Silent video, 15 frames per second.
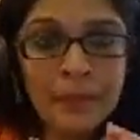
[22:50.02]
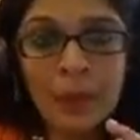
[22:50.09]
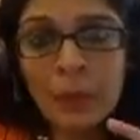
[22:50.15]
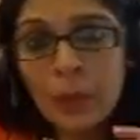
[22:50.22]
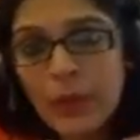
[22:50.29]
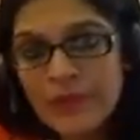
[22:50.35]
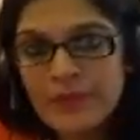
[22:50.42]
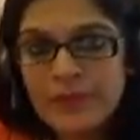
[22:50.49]

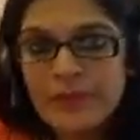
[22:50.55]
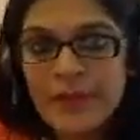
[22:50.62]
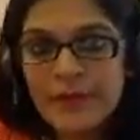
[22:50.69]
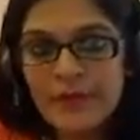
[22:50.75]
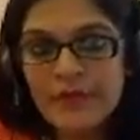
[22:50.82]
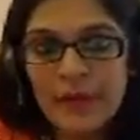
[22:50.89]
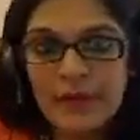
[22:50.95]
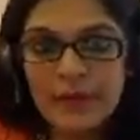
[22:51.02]
Once you take
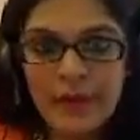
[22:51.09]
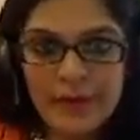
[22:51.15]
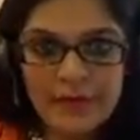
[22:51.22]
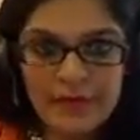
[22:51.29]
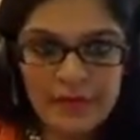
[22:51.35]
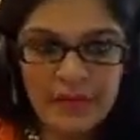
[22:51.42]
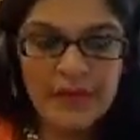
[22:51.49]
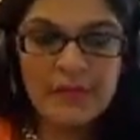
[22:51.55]
your
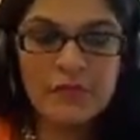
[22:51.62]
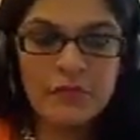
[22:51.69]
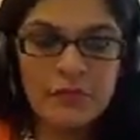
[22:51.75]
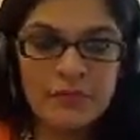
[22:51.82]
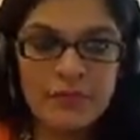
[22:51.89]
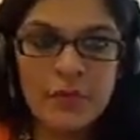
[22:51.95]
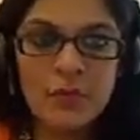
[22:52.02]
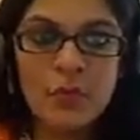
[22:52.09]
standardized test,
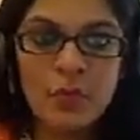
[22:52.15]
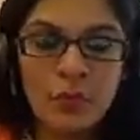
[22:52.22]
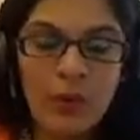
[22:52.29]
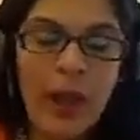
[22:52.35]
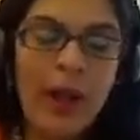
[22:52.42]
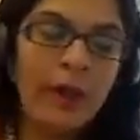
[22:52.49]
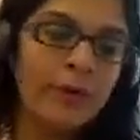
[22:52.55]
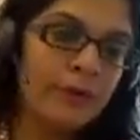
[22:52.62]
review
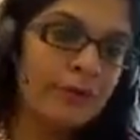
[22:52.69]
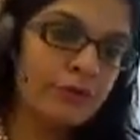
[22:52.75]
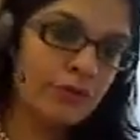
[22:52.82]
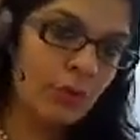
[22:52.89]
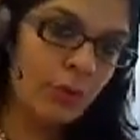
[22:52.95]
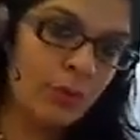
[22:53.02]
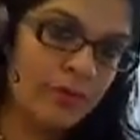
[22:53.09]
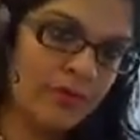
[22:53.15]
how your
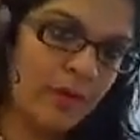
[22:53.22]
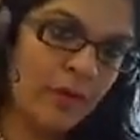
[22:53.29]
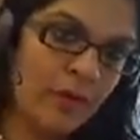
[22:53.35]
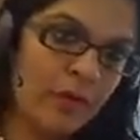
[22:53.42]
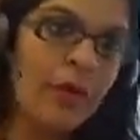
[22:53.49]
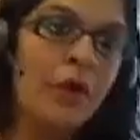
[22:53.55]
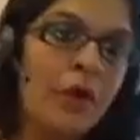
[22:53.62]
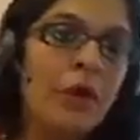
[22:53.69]
scores are,
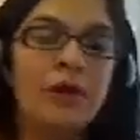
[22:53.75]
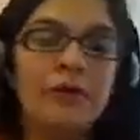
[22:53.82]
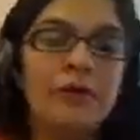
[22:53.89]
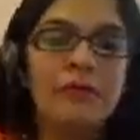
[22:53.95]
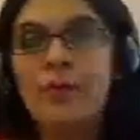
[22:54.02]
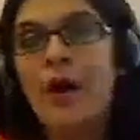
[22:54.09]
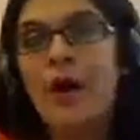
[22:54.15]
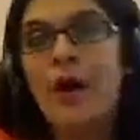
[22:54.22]

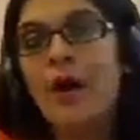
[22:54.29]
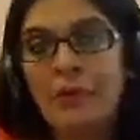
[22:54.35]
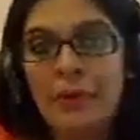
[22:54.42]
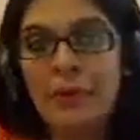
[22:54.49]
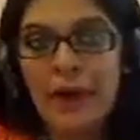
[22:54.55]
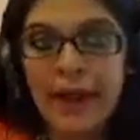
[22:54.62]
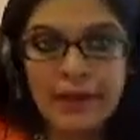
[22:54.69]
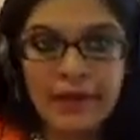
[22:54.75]
review how you
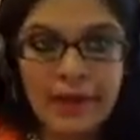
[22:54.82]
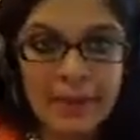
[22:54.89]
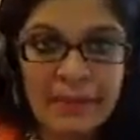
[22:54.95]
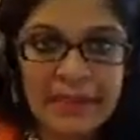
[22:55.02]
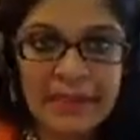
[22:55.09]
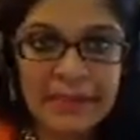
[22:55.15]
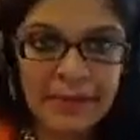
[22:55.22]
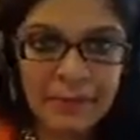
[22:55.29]
are
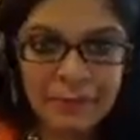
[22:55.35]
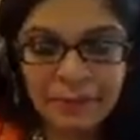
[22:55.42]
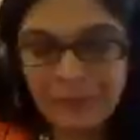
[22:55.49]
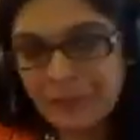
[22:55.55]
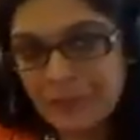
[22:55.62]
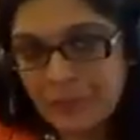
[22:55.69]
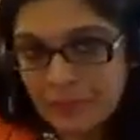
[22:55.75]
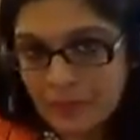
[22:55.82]
academically,
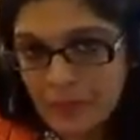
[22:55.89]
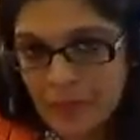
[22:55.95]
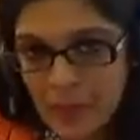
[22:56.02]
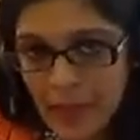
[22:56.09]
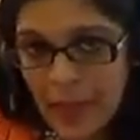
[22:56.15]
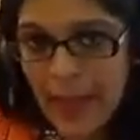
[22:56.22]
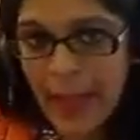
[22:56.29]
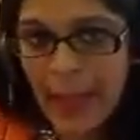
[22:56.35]

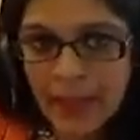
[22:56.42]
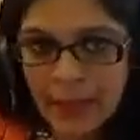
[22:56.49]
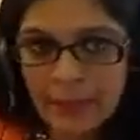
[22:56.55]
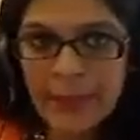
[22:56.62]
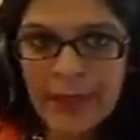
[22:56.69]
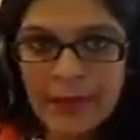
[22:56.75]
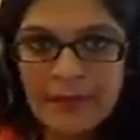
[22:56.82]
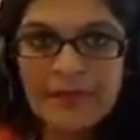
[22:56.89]
and
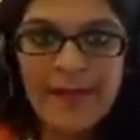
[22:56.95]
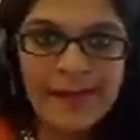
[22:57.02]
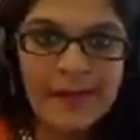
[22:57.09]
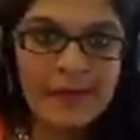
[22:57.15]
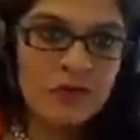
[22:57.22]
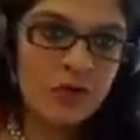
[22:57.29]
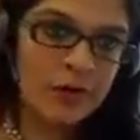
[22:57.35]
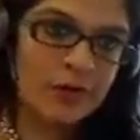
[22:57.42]
make a
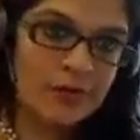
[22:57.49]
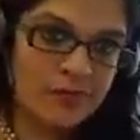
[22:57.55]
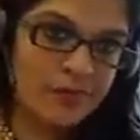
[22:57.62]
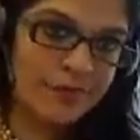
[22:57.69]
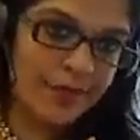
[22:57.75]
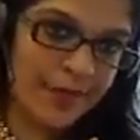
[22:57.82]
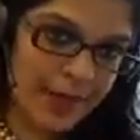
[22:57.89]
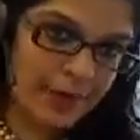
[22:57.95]
final shortlist
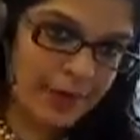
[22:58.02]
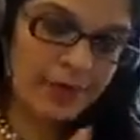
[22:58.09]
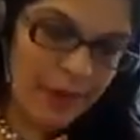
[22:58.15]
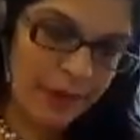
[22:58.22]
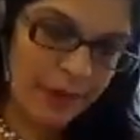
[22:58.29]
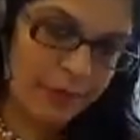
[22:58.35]
of 8 to 10